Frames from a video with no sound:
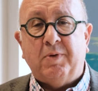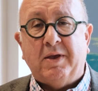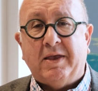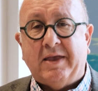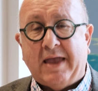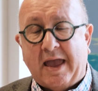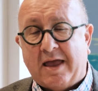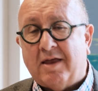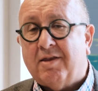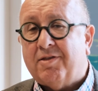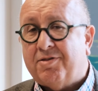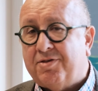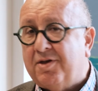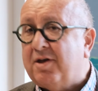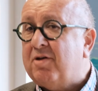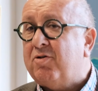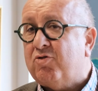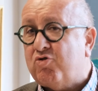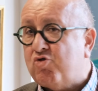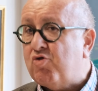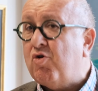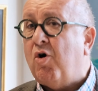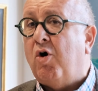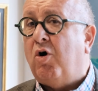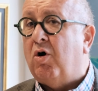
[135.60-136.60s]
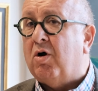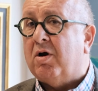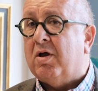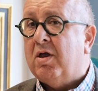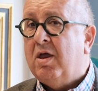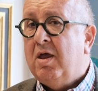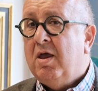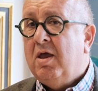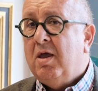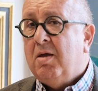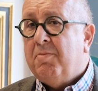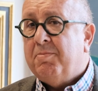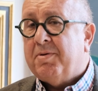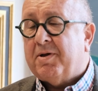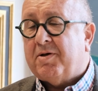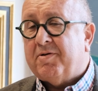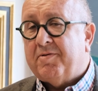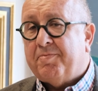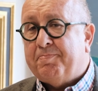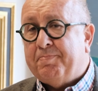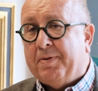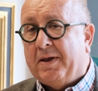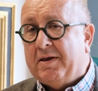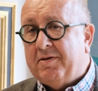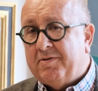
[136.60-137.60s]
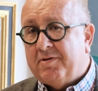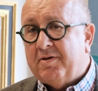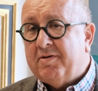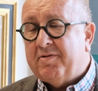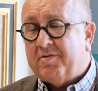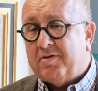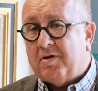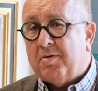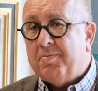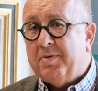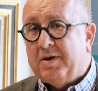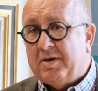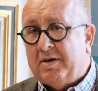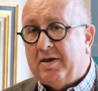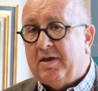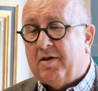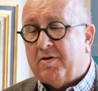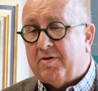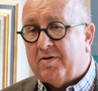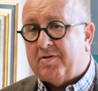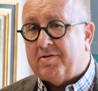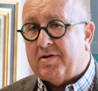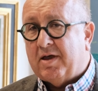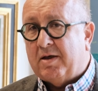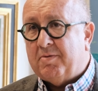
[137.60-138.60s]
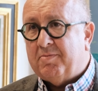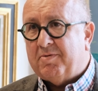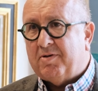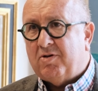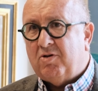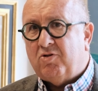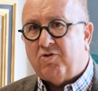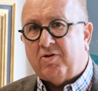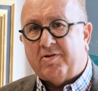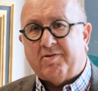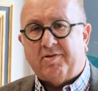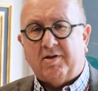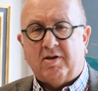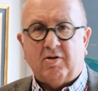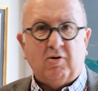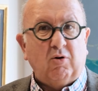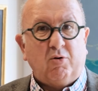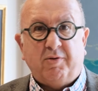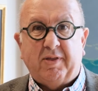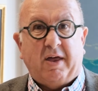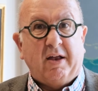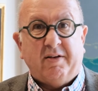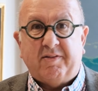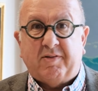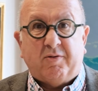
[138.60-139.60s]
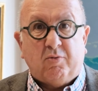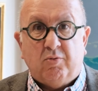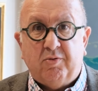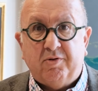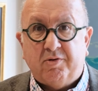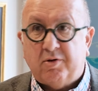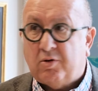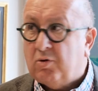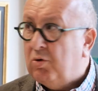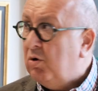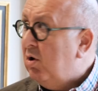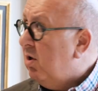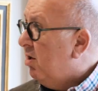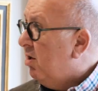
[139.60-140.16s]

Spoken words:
we get things wrong, because paintings come in here at times and you just think, that's going to go.